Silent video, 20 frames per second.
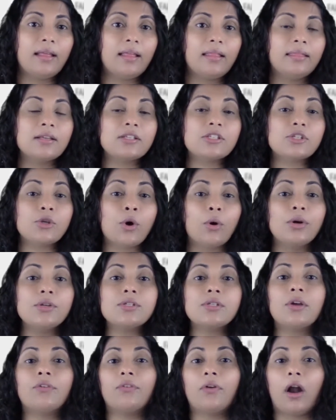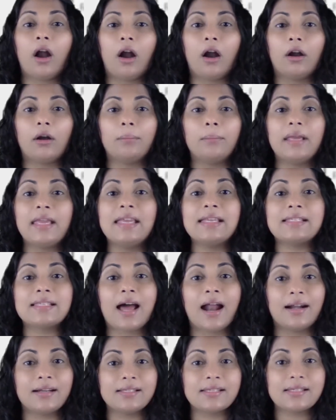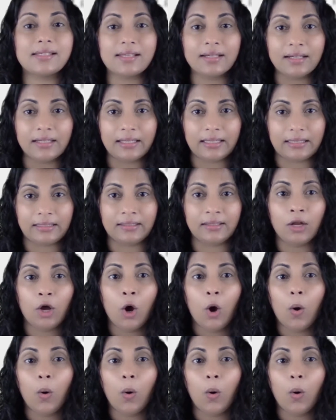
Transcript: the source of harm is uncertain